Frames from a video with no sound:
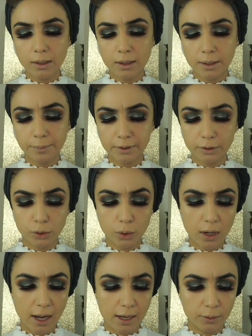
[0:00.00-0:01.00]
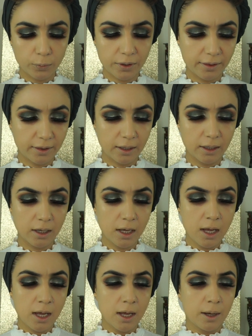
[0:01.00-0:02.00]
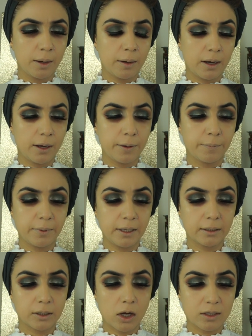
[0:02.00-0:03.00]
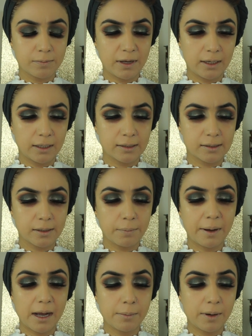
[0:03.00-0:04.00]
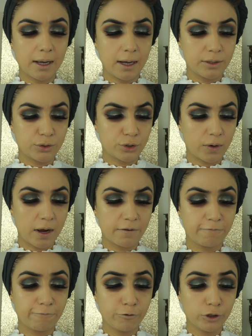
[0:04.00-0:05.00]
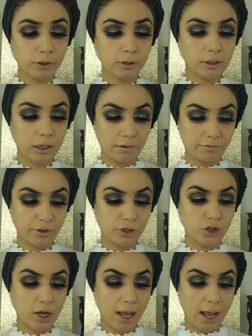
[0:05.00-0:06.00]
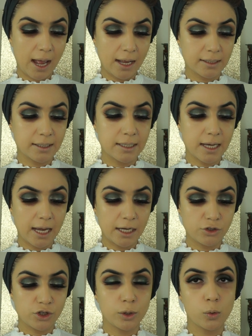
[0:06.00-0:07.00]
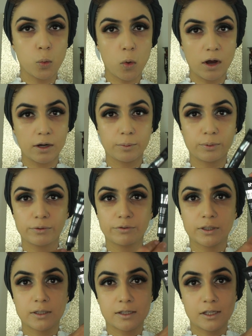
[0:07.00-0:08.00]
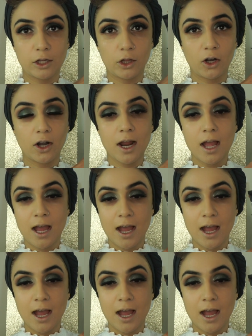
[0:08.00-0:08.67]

Then I'm gonna go ahead with the IT Cosmetics Bye Bye Under Eye Full Coverage Anti-Aging Waterproof Concealer.